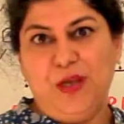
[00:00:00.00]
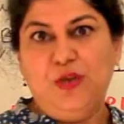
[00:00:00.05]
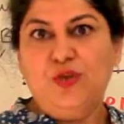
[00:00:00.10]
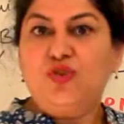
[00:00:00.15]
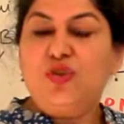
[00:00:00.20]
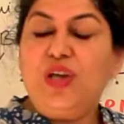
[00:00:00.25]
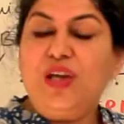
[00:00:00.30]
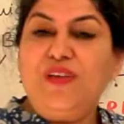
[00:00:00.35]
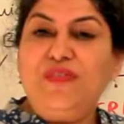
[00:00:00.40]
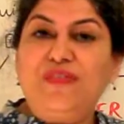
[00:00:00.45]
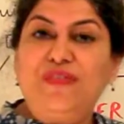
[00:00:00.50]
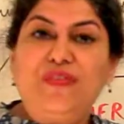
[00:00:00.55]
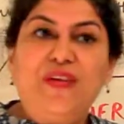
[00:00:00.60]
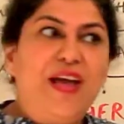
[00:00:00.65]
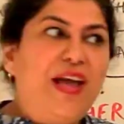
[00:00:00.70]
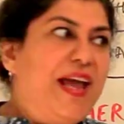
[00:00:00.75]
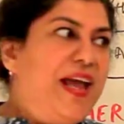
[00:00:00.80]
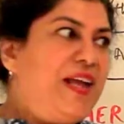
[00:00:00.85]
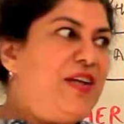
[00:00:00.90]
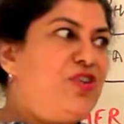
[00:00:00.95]
So
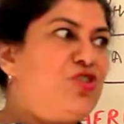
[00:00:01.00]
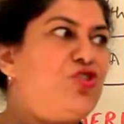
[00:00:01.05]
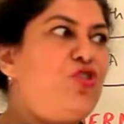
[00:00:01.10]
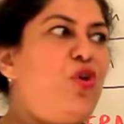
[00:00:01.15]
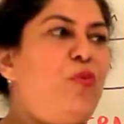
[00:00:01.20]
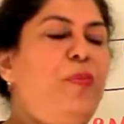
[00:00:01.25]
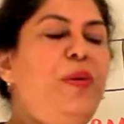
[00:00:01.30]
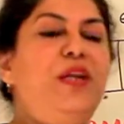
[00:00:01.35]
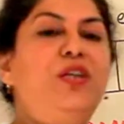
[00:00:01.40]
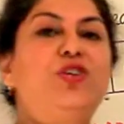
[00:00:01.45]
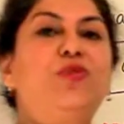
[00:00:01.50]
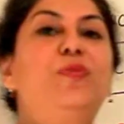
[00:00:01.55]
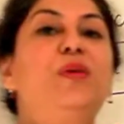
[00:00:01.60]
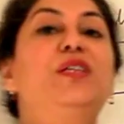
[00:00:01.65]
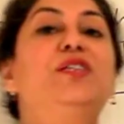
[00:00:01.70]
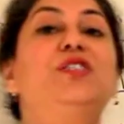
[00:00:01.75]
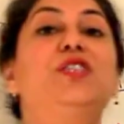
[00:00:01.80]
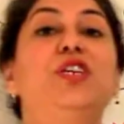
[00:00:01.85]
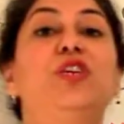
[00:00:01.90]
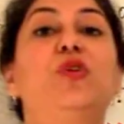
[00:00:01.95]
if entropy to
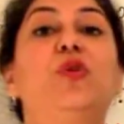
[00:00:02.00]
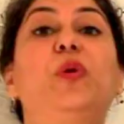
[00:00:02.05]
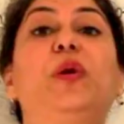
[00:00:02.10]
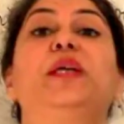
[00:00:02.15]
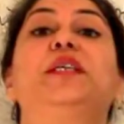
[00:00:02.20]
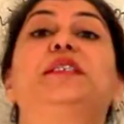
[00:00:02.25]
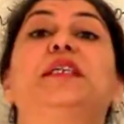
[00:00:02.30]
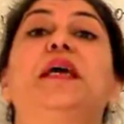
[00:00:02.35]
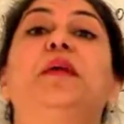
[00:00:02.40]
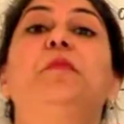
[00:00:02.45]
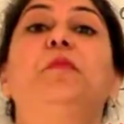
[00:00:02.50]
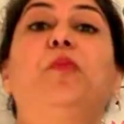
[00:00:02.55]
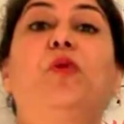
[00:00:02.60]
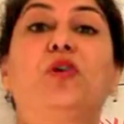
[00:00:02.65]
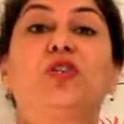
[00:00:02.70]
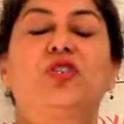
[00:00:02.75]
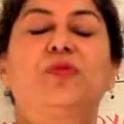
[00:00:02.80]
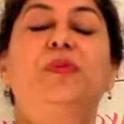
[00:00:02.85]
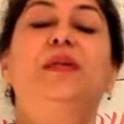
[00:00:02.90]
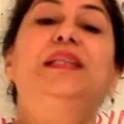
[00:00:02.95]
be zero is
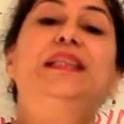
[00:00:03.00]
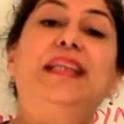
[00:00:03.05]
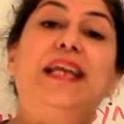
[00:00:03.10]
impossible,